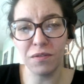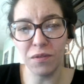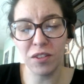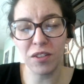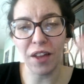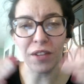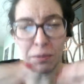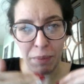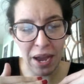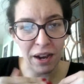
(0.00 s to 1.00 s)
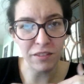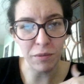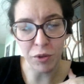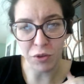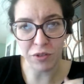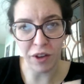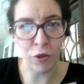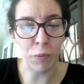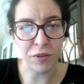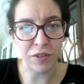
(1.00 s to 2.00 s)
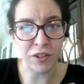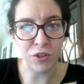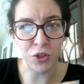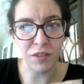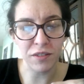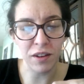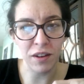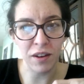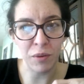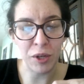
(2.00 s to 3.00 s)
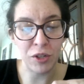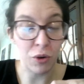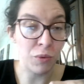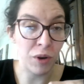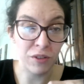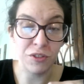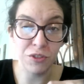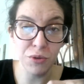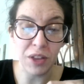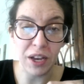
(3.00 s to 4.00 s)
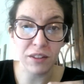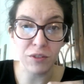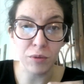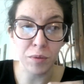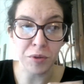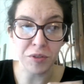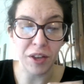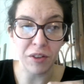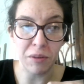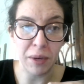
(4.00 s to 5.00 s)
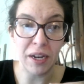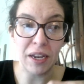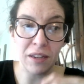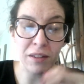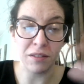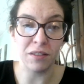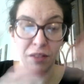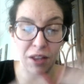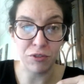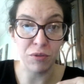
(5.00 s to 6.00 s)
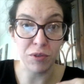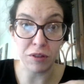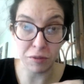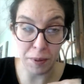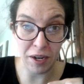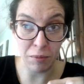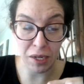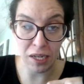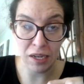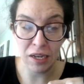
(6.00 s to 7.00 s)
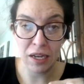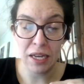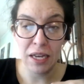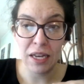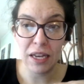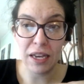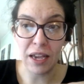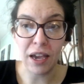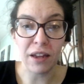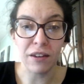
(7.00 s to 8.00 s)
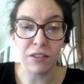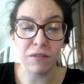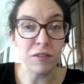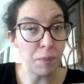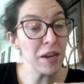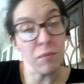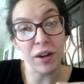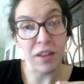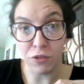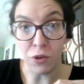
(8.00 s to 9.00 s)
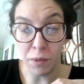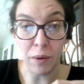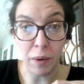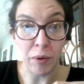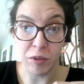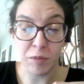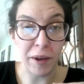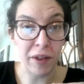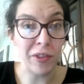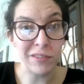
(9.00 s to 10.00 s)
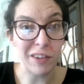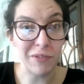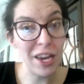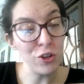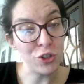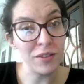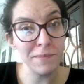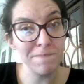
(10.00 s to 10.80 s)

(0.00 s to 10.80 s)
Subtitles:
scaling back some of those other percentages, and we don't want to do that. So what we're scaling back is the leftover, the spending money. And spending money is normally what we would spend on things like vacations.